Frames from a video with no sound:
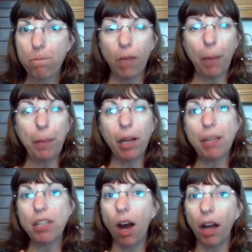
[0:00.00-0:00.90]
I'm going to
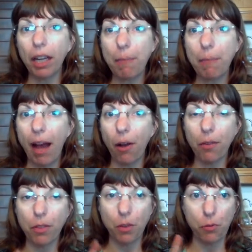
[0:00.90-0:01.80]
be talking
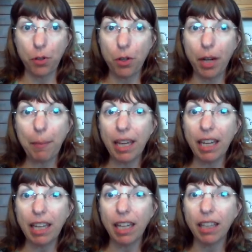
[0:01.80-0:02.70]
about the food I'm
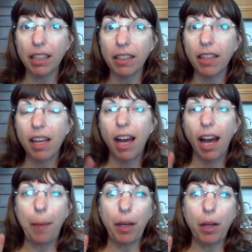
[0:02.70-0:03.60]
eating.
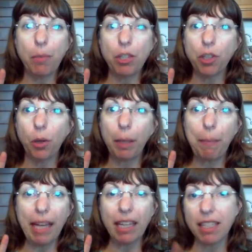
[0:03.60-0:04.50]
I'm going to be showing
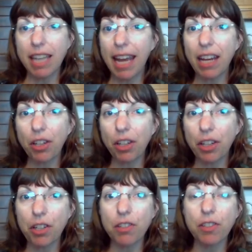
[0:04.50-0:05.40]
my
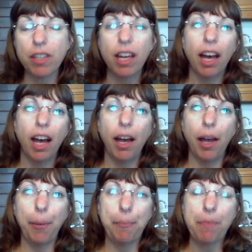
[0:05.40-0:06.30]
containers.
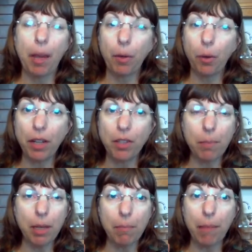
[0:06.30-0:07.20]
I'm going
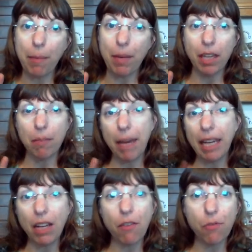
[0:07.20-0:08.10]
to be maybe
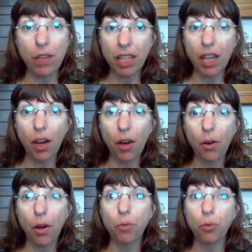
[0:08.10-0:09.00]
making a
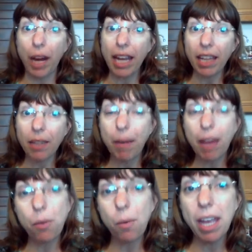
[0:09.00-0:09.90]
video. Reagan,
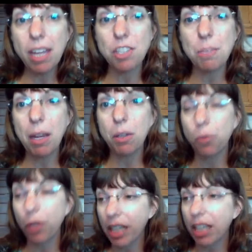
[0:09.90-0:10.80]
by the way, she made a
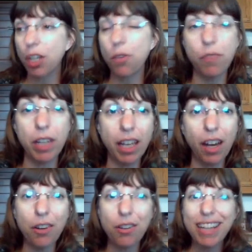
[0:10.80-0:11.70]
really cute
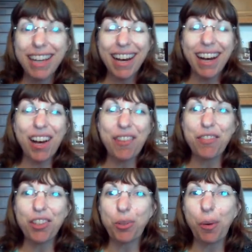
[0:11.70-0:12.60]
video of
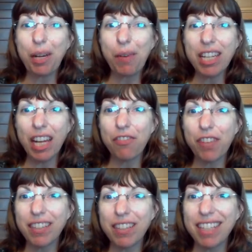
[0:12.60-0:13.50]
the 21-day
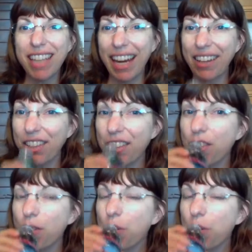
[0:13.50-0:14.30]
fix containers.